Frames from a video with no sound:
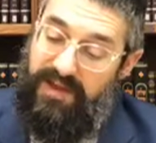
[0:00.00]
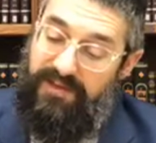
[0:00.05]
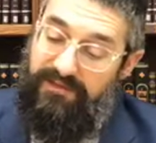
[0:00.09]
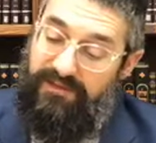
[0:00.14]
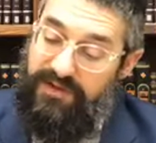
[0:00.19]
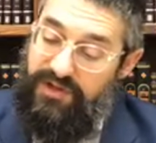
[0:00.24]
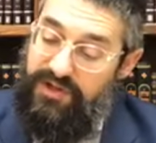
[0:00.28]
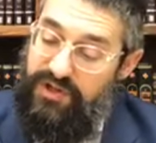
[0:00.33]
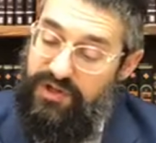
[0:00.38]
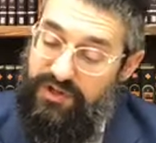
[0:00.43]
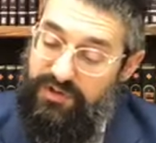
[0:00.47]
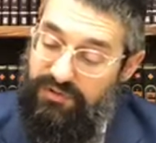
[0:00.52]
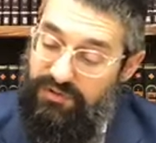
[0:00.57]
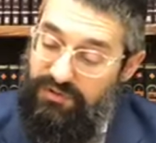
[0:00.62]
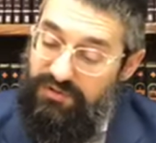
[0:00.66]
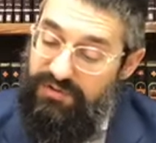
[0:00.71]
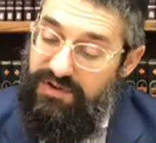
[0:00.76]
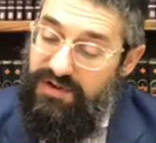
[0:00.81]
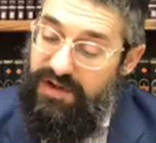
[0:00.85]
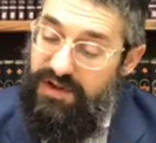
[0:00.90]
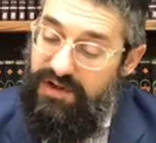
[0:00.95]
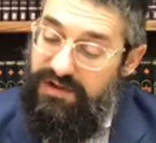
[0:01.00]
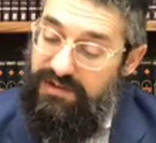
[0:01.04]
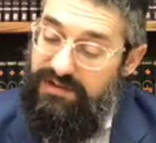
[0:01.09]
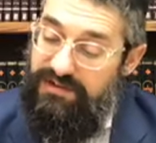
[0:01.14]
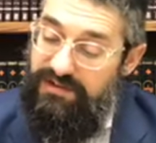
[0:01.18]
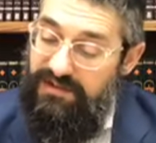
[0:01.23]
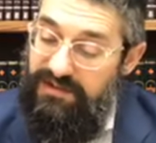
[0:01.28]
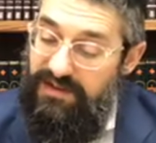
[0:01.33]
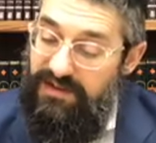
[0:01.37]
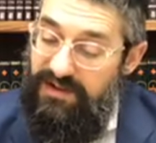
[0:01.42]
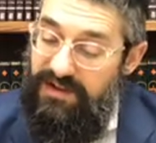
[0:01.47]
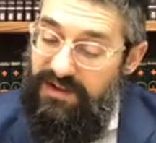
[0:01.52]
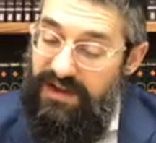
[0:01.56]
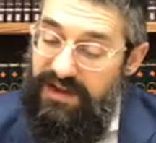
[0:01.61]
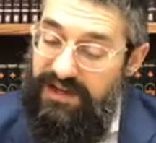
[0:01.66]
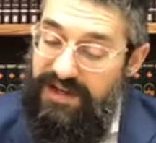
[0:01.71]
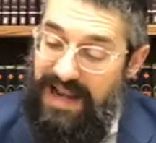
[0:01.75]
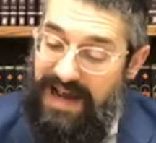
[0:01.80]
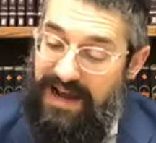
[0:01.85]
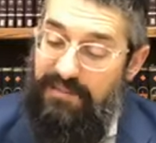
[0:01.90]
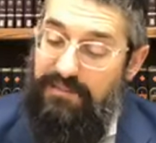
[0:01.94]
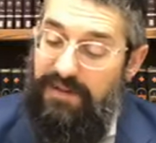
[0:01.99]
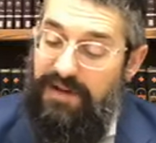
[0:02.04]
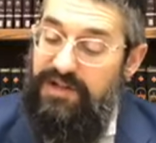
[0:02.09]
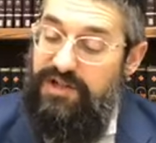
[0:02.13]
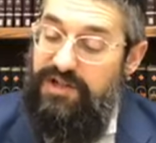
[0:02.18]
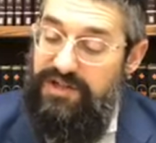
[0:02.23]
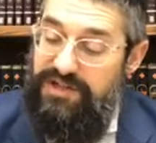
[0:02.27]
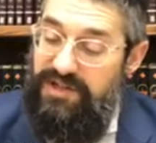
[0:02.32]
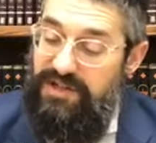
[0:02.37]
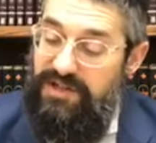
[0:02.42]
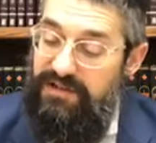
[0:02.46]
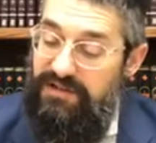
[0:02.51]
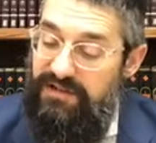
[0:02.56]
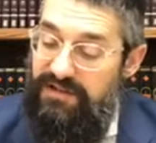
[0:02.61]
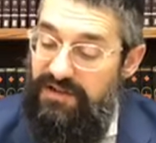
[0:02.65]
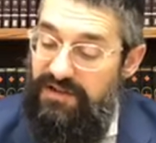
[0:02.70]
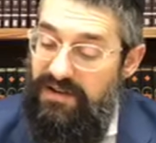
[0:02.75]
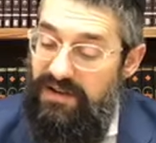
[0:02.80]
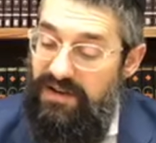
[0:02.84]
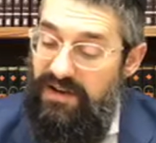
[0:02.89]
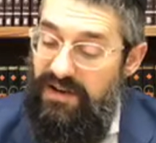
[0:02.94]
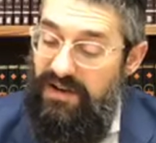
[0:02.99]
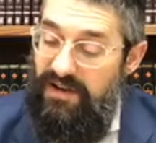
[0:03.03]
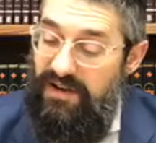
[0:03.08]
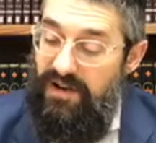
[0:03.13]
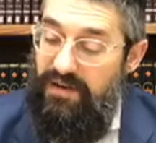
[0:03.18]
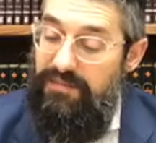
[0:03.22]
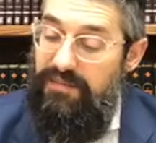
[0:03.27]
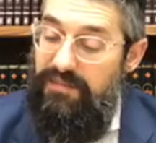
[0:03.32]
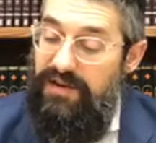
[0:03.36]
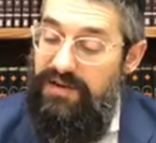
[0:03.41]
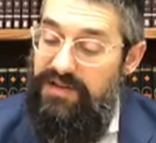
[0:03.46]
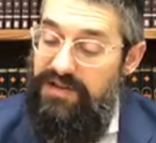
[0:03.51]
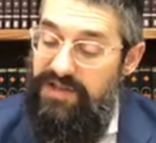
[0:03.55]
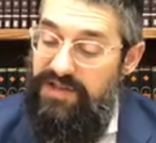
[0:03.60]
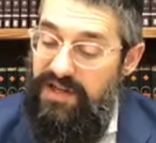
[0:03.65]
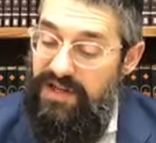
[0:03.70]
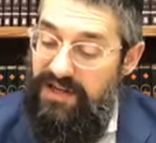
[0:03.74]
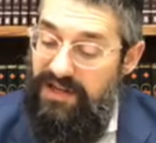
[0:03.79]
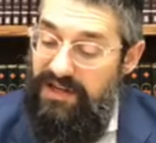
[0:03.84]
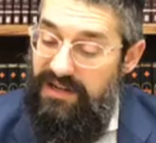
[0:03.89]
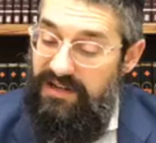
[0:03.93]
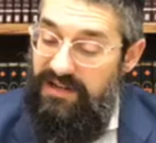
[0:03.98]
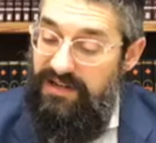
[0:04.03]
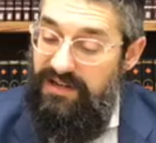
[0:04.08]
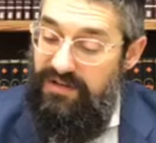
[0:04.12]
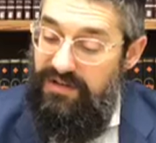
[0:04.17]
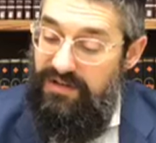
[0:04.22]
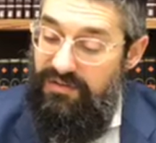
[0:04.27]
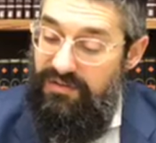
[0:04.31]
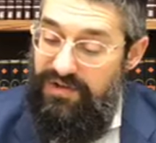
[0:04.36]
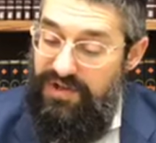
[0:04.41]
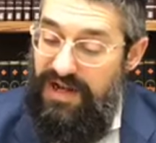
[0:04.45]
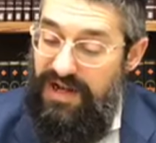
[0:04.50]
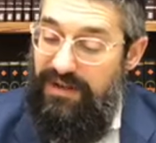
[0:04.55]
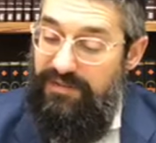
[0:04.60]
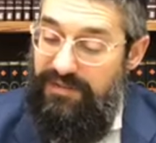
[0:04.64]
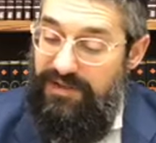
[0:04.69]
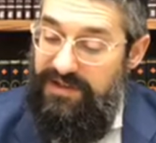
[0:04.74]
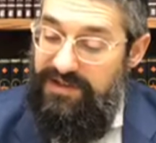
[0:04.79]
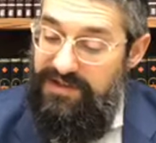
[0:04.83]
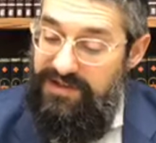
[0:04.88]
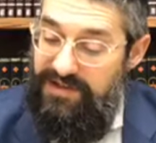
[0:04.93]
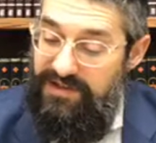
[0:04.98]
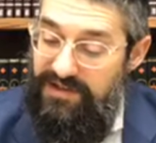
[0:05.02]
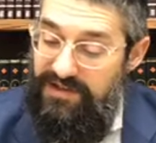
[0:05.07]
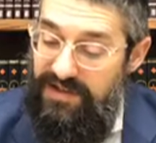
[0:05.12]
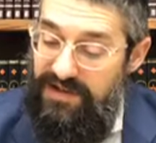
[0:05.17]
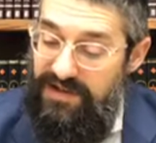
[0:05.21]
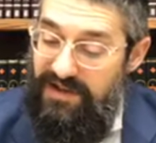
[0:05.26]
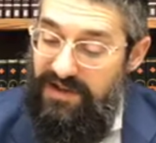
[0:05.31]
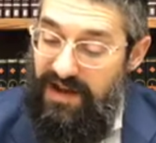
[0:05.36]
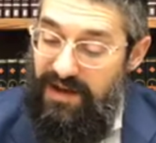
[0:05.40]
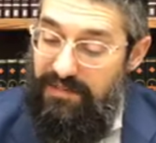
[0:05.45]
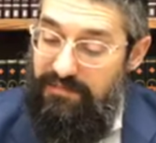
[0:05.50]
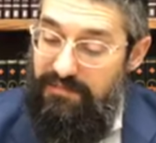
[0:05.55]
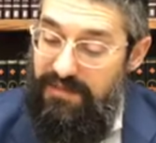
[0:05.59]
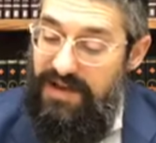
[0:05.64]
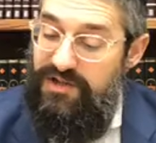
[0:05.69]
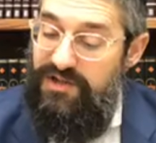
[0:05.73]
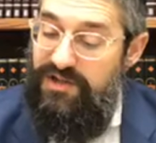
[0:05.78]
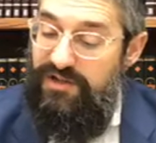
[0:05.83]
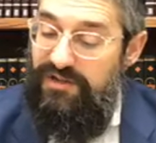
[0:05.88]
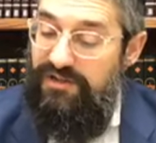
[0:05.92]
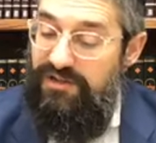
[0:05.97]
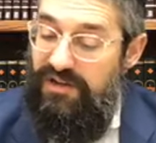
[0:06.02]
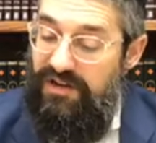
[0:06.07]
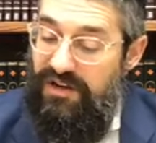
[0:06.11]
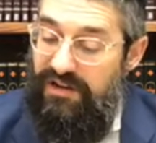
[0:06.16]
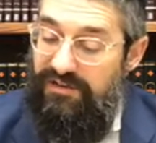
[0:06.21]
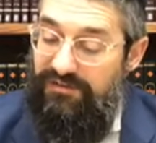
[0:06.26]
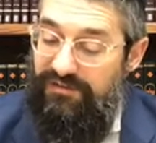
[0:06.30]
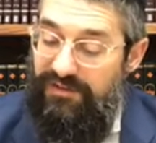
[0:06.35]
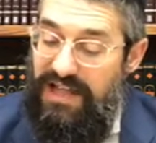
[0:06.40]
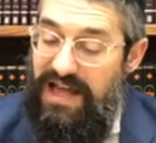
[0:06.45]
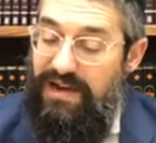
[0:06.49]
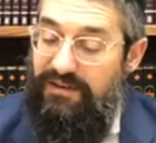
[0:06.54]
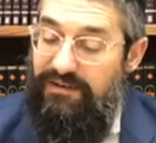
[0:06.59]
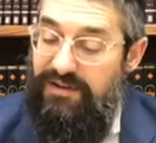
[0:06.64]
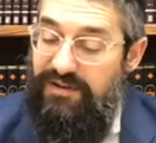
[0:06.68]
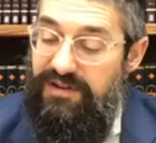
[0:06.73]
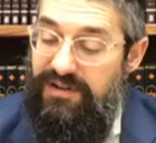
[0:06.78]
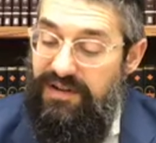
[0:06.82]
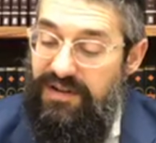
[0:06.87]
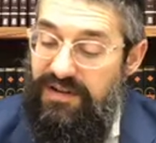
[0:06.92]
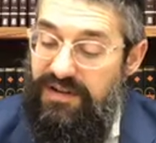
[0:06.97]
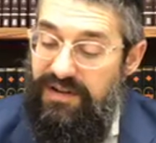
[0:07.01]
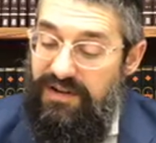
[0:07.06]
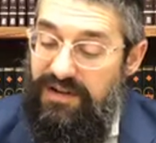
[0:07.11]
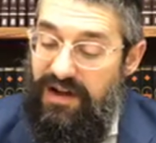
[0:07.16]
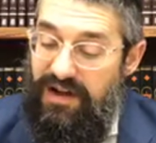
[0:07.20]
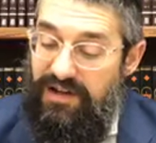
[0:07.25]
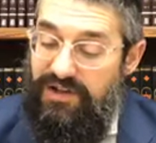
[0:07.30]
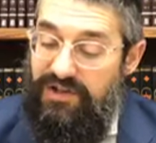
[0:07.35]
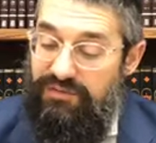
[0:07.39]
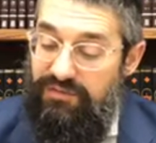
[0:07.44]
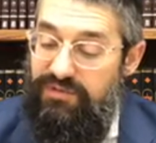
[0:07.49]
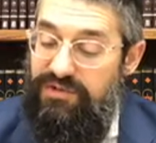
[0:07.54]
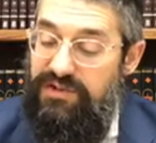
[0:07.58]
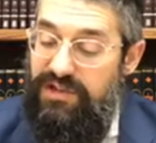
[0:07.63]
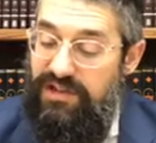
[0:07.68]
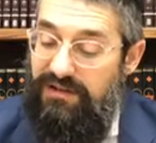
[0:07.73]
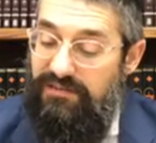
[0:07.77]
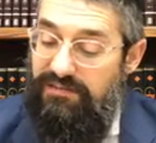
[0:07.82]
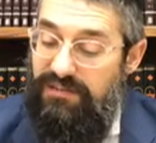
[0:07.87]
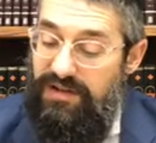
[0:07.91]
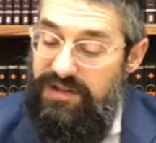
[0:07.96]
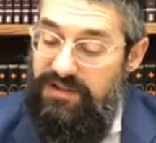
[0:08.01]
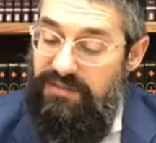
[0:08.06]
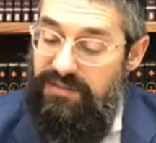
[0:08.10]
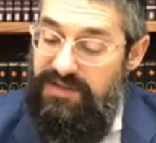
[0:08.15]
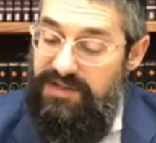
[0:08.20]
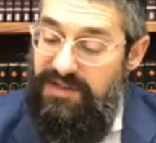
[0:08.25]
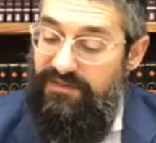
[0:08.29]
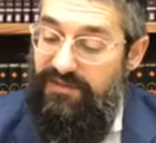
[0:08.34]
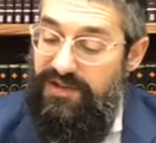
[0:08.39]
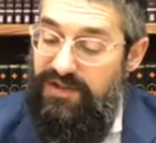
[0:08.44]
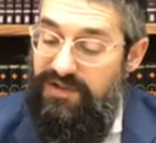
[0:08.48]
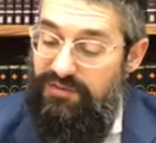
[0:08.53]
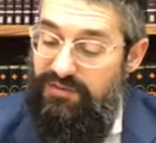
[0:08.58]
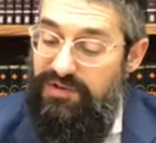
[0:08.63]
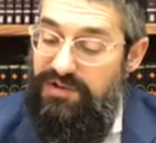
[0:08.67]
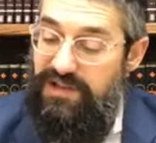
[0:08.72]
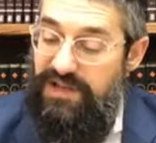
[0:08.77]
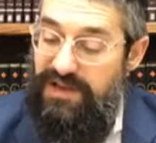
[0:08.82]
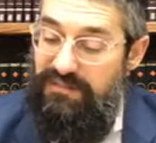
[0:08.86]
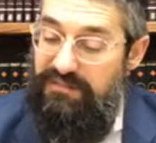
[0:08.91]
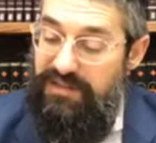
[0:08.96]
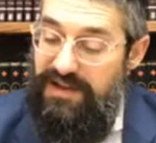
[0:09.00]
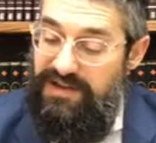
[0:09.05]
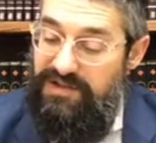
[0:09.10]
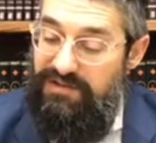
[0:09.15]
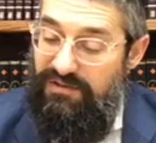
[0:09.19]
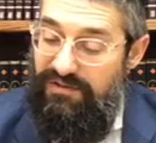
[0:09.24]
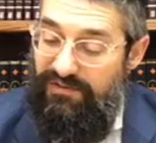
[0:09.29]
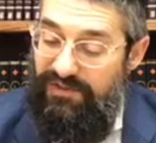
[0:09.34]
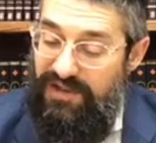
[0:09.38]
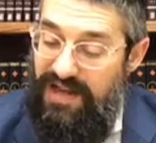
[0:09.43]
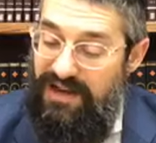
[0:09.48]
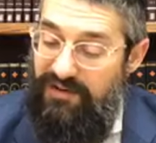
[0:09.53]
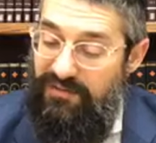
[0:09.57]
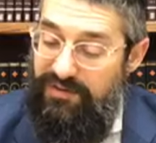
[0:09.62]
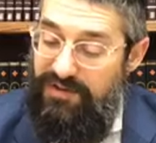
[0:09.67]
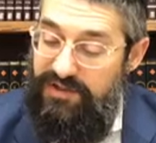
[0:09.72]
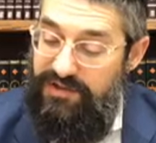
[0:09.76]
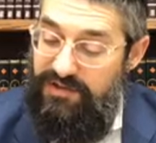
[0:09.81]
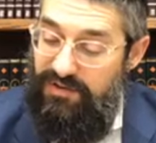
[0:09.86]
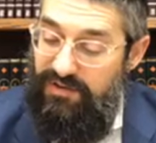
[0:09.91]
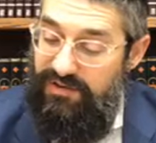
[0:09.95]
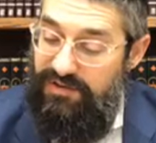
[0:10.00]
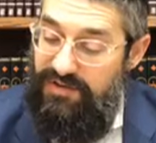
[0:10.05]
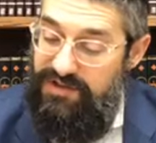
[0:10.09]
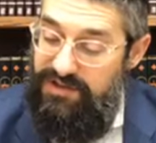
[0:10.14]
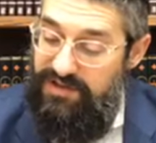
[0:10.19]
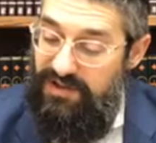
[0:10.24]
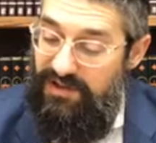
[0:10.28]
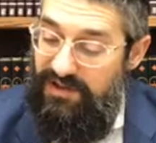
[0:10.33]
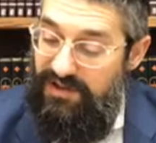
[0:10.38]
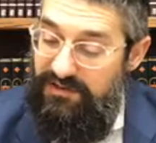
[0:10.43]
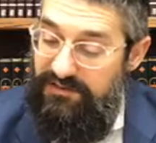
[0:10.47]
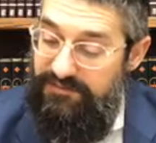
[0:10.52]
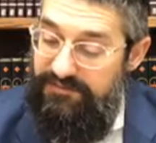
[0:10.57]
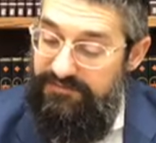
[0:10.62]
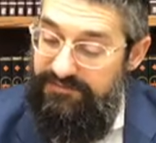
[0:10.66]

The V'shi'uran, and how much is it? Chamesh se'in Yerushalmius, a measure of flour, a Jerusalem, a specific Jerusalem measure of flour, which is called a saw.